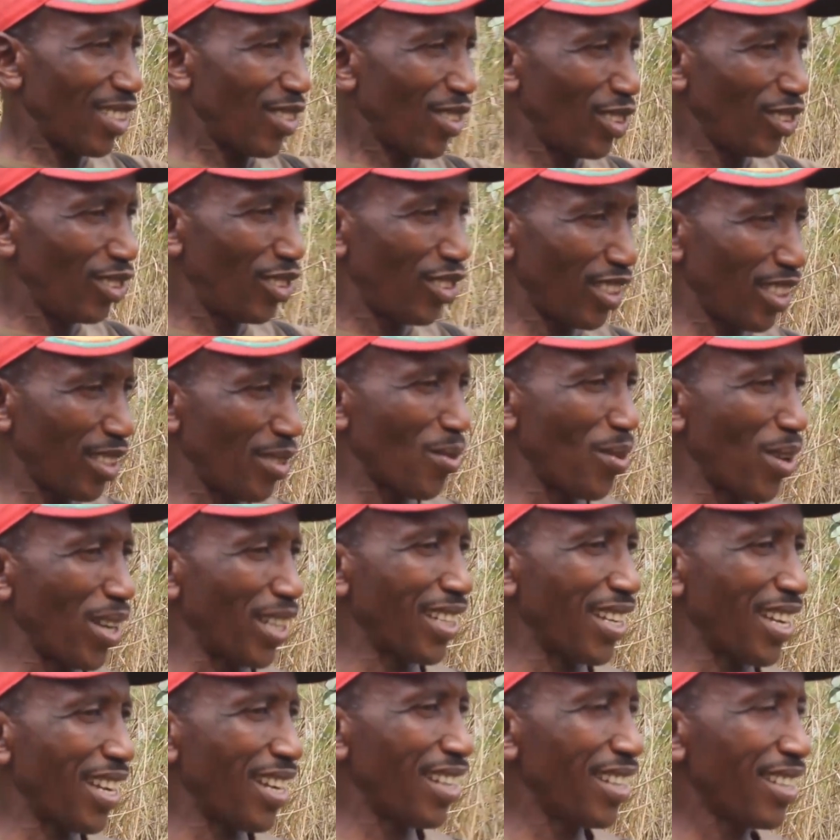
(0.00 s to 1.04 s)
go drink
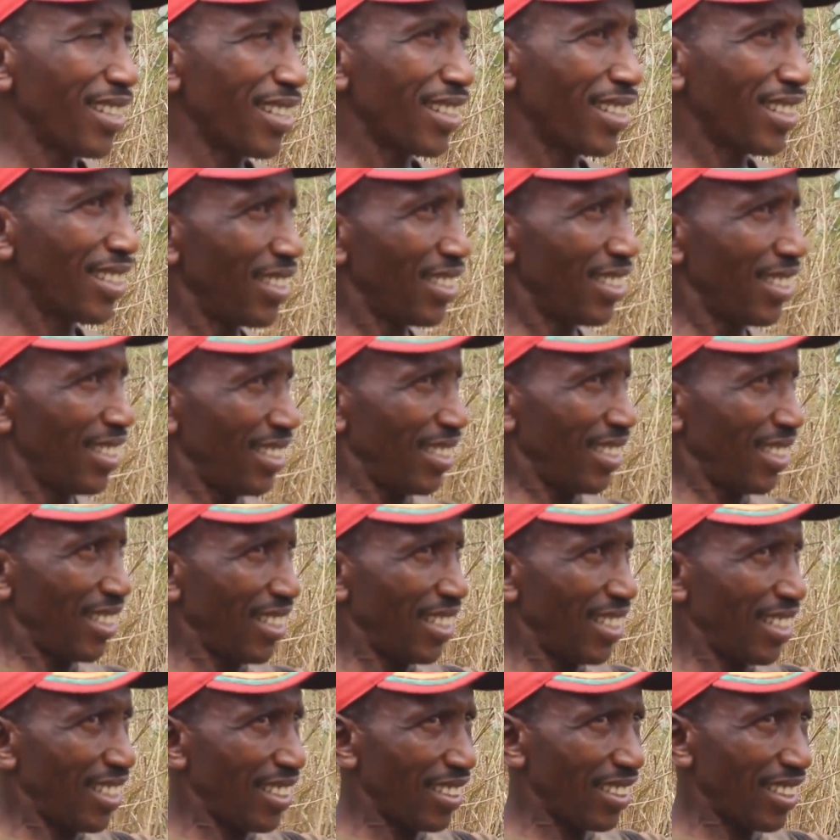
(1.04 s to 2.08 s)
water, then
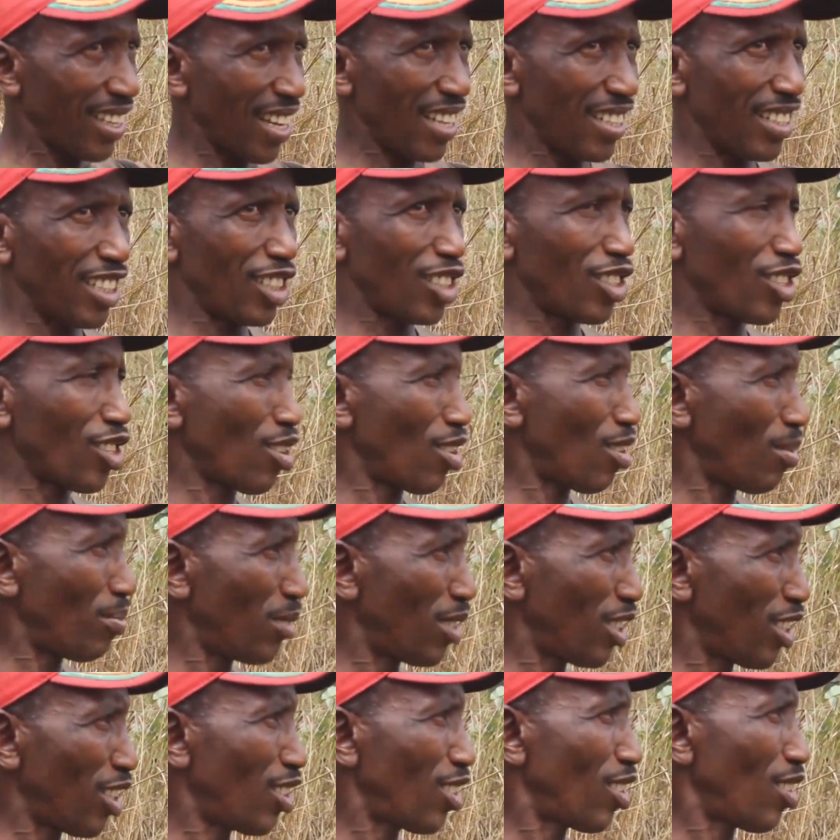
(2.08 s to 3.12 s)
they start the chop,
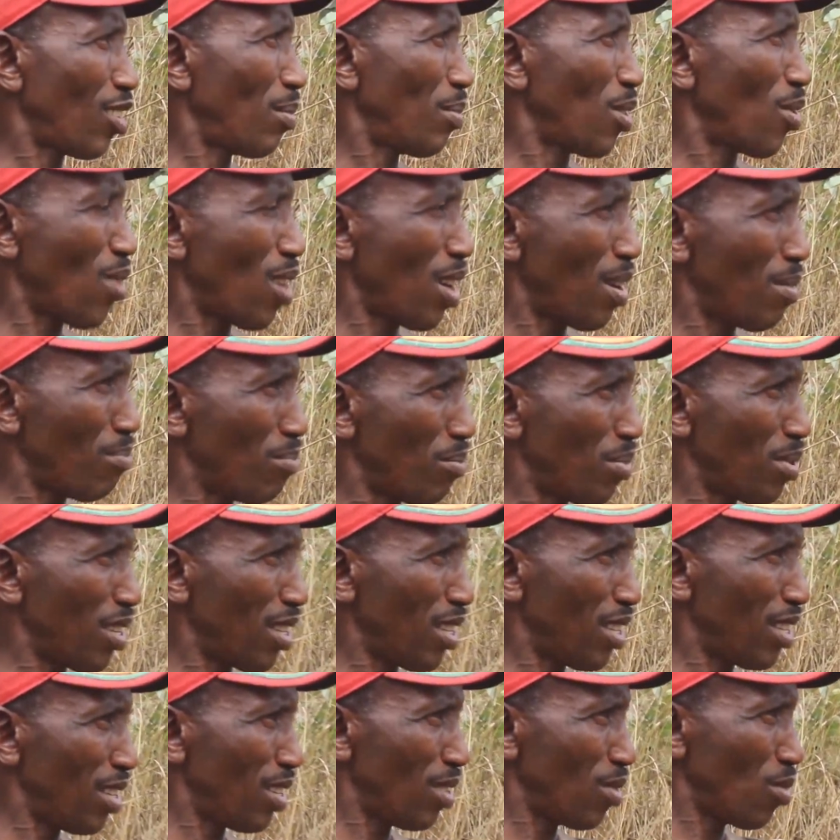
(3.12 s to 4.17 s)
it won't be
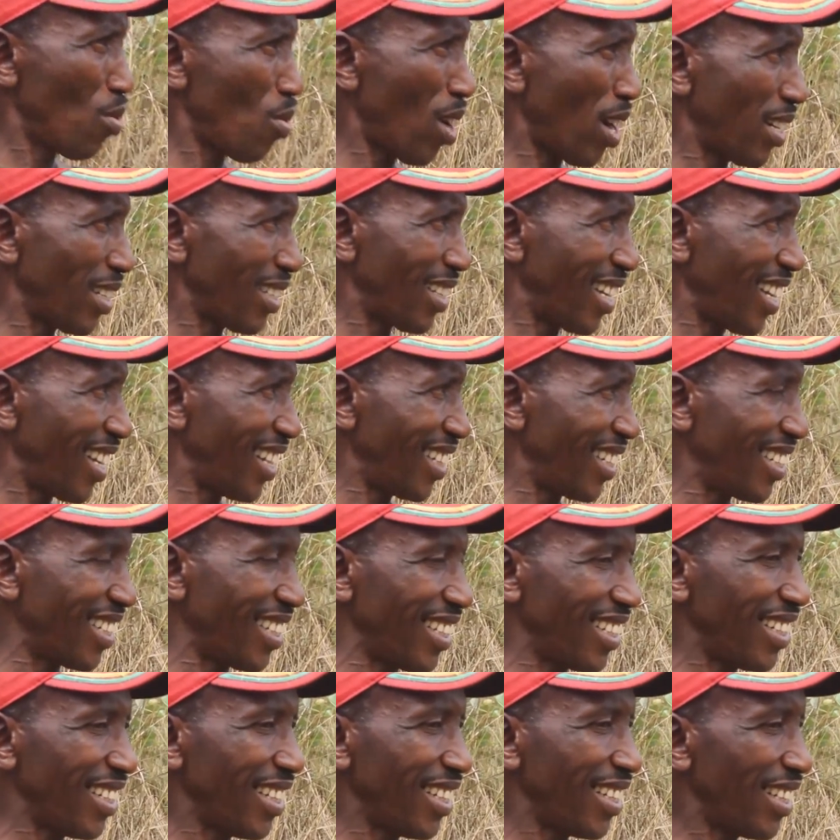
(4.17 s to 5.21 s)
1:30,
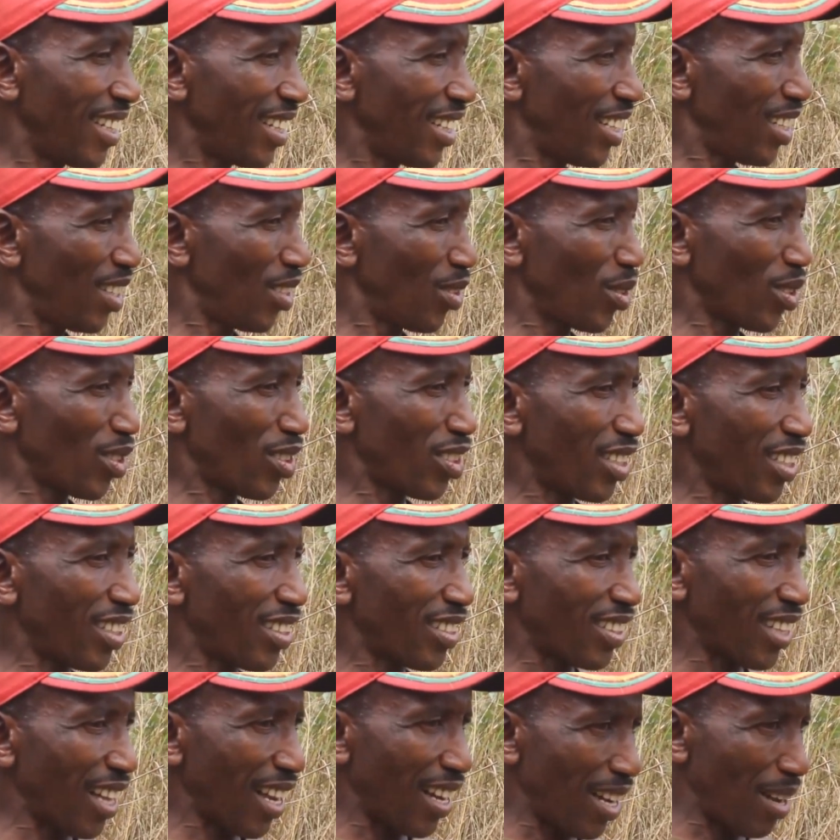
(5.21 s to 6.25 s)
still
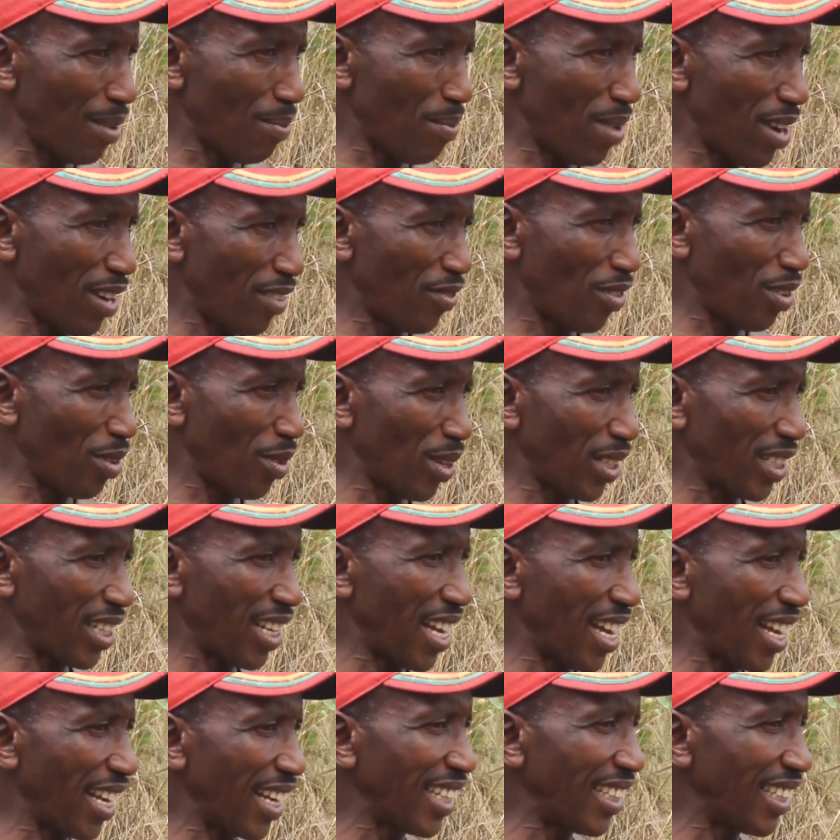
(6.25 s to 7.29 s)
send them back for
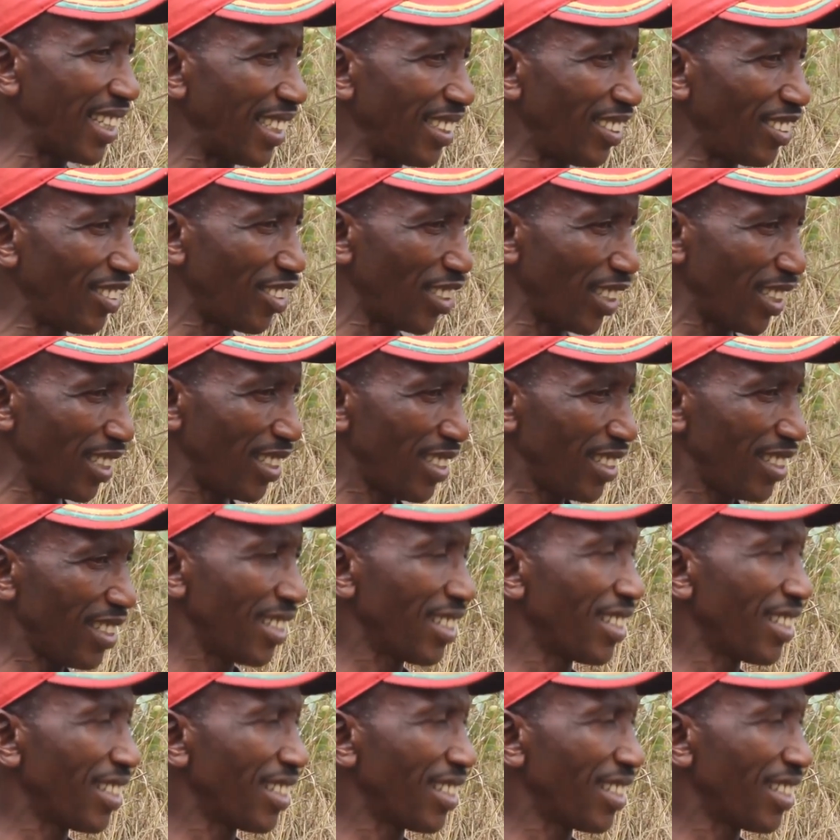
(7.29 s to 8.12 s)
water, get a drink,